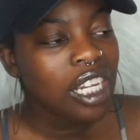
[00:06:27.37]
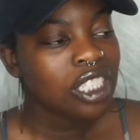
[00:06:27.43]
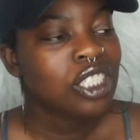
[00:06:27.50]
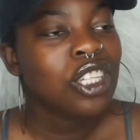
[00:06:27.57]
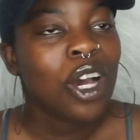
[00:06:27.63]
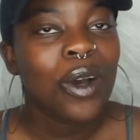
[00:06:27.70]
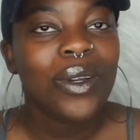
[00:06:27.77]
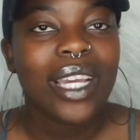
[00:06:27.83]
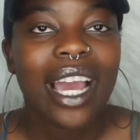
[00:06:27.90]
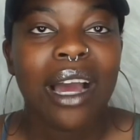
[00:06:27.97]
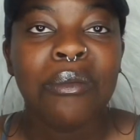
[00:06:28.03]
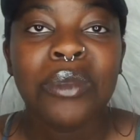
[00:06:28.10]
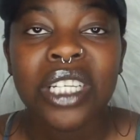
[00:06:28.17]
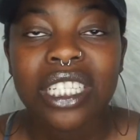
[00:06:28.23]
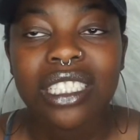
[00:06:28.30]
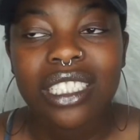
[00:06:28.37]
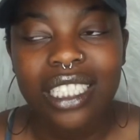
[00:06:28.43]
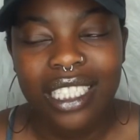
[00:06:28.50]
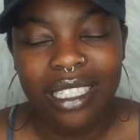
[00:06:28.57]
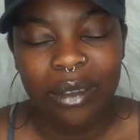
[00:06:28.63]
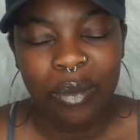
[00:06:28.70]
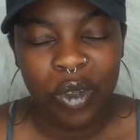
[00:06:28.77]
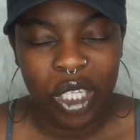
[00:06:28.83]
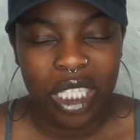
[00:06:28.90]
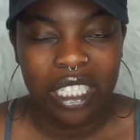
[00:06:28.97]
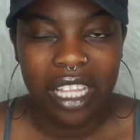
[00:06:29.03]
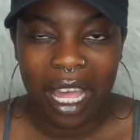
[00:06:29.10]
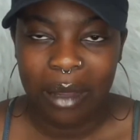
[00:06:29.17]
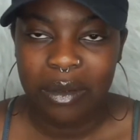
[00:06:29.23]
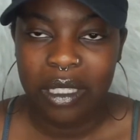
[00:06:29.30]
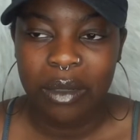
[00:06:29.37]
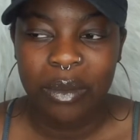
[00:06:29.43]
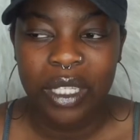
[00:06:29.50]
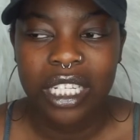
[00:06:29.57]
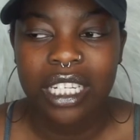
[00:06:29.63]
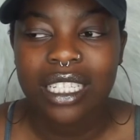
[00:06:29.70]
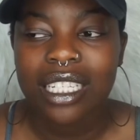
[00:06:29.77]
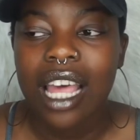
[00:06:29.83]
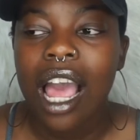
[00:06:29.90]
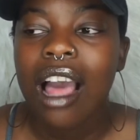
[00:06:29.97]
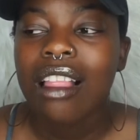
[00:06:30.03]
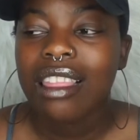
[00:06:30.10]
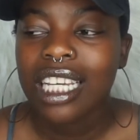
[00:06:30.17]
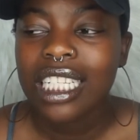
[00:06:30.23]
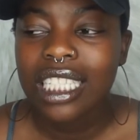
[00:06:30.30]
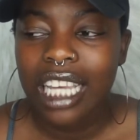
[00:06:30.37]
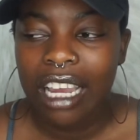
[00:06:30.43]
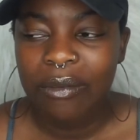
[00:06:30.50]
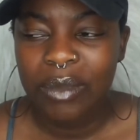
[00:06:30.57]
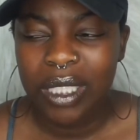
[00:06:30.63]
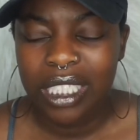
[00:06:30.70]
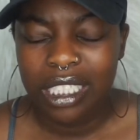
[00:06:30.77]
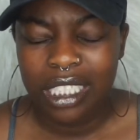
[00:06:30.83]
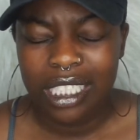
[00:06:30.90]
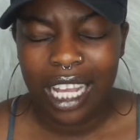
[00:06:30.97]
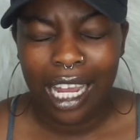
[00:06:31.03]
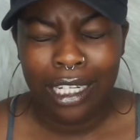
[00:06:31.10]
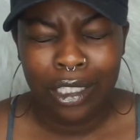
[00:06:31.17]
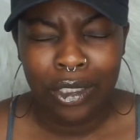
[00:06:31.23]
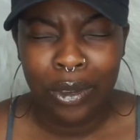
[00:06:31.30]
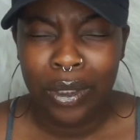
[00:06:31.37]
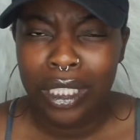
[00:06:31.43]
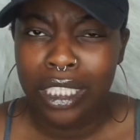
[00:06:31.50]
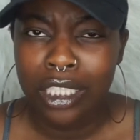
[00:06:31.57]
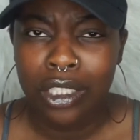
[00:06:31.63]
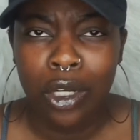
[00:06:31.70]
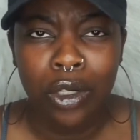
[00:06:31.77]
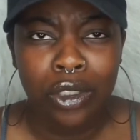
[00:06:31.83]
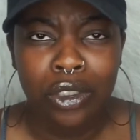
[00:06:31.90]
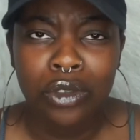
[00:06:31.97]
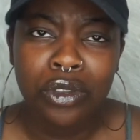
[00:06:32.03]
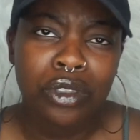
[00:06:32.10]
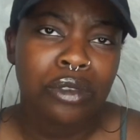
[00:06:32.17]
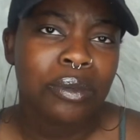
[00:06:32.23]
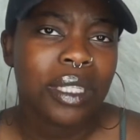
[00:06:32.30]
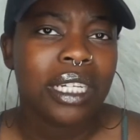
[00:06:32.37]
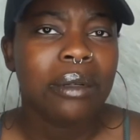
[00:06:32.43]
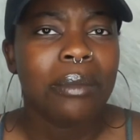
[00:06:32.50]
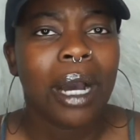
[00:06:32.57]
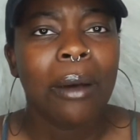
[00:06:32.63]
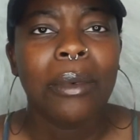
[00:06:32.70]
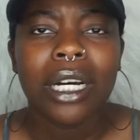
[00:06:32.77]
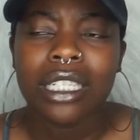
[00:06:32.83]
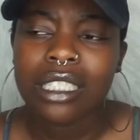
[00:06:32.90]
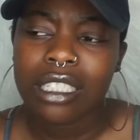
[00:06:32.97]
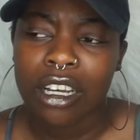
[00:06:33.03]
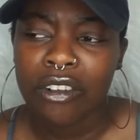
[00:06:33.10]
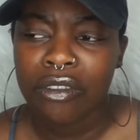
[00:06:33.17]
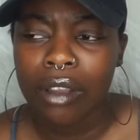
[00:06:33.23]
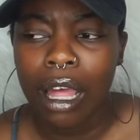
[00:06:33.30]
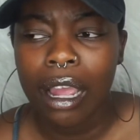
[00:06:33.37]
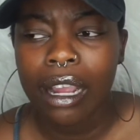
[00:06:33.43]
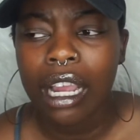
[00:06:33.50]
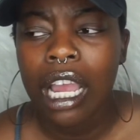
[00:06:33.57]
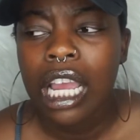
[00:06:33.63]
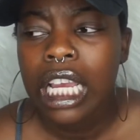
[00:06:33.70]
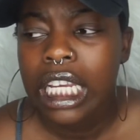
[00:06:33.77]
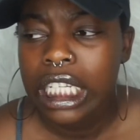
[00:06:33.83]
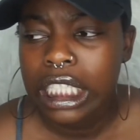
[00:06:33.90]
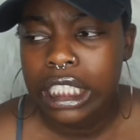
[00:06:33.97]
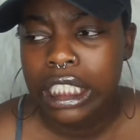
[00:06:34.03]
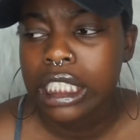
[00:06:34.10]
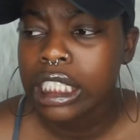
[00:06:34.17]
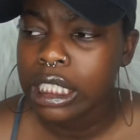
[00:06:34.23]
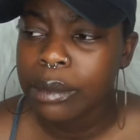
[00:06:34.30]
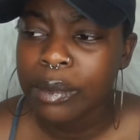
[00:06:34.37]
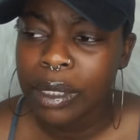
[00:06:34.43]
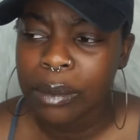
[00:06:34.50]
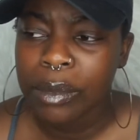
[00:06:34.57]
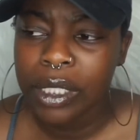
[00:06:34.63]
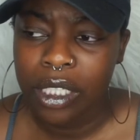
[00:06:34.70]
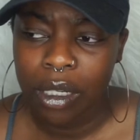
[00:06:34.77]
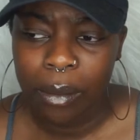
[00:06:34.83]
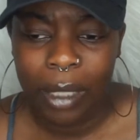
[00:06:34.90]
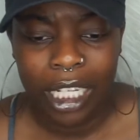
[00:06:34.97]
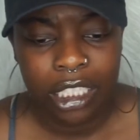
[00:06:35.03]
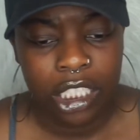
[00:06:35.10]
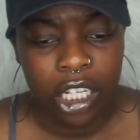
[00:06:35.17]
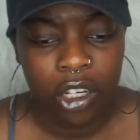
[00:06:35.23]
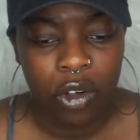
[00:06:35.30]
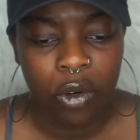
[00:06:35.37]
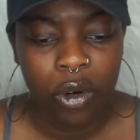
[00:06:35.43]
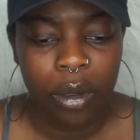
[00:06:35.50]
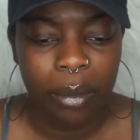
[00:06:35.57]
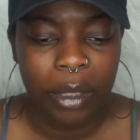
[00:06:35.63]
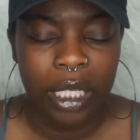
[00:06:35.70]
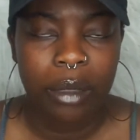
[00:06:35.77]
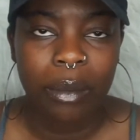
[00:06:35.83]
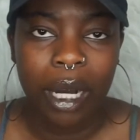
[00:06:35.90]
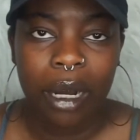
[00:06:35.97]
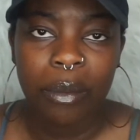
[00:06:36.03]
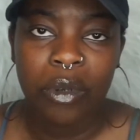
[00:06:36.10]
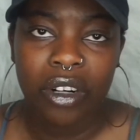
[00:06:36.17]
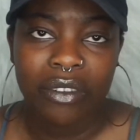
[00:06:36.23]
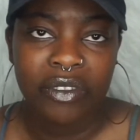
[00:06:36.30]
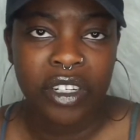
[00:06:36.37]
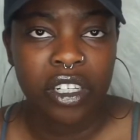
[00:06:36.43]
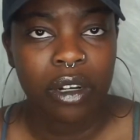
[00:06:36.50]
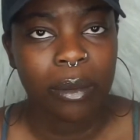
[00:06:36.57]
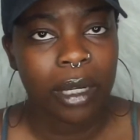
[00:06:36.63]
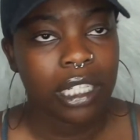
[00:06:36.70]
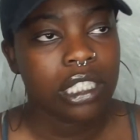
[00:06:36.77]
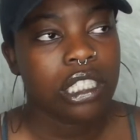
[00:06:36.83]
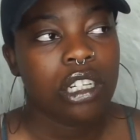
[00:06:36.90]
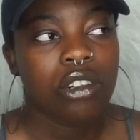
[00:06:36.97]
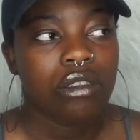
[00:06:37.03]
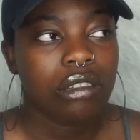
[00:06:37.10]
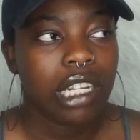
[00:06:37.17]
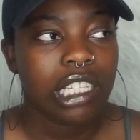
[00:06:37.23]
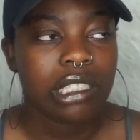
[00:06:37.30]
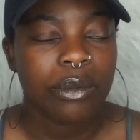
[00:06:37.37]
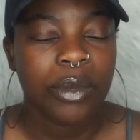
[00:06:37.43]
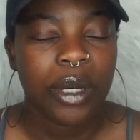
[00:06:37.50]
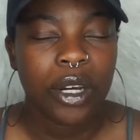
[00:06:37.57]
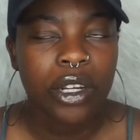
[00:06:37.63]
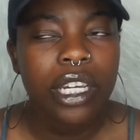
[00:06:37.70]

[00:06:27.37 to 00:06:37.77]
So yeah, I'm looking to get more collabs in, because lately I've been just kind of doing this whole YouTube thing by myself. Like, it's just been me on my channel, or me and my boyfriend on my channel, and that's about